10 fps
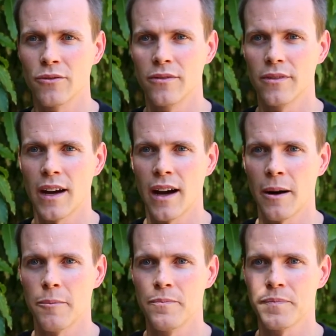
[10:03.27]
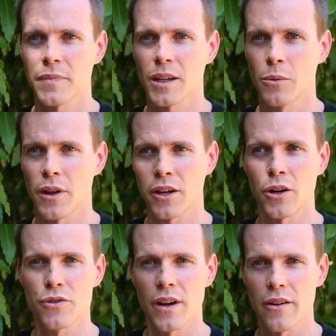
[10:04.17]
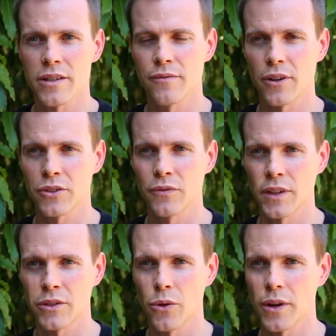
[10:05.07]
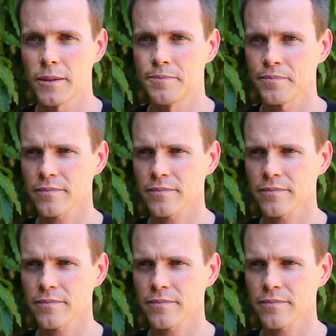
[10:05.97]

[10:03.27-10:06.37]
in one of the country areas in Victoria.